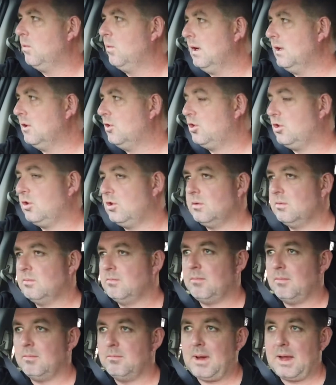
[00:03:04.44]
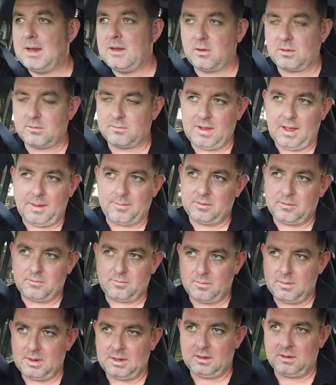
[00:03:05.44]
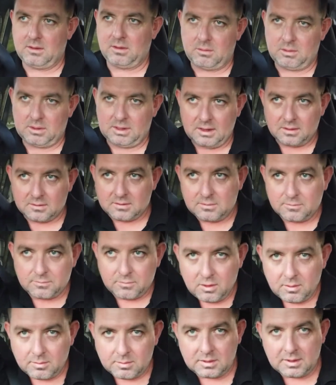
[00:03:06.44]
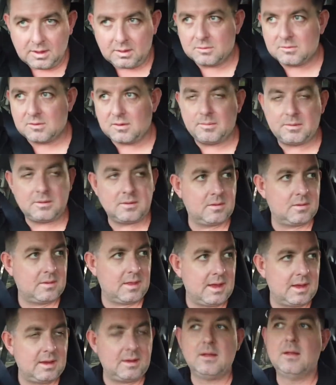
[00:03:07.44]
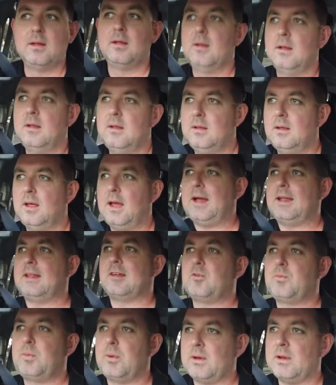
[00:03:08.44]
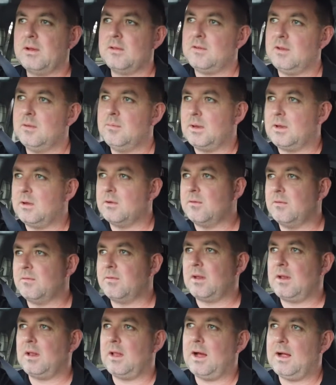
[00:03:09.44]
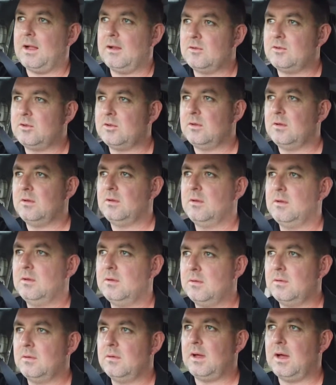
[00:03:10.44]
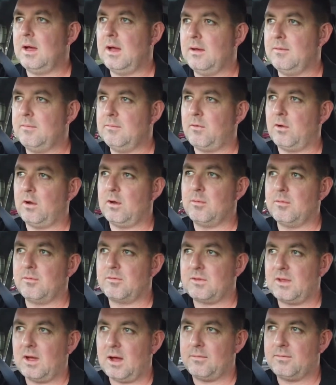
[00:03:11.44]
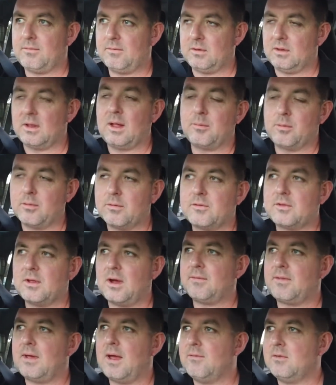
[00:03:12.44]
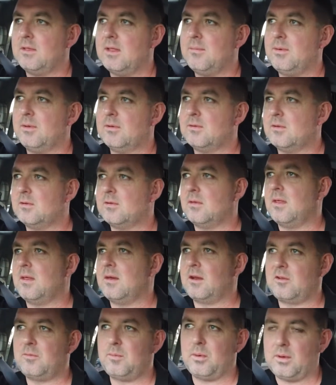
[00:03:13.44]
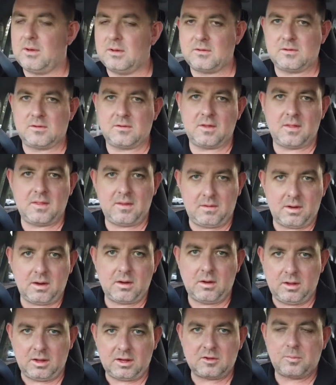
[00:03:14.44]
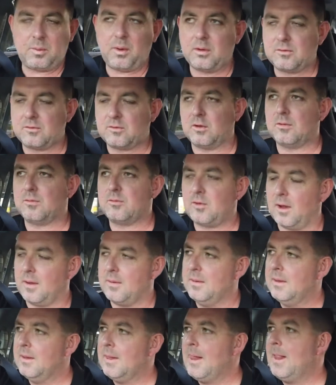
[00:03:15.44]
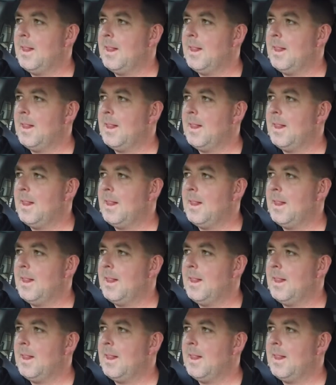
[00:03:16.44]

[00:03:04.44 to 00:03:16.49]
which may not have happened from any other accounting firm, and that was something that they had experience in because of the large Uh, volume of staff, the number of staff they have in their business and the experiences that they're exposed to. So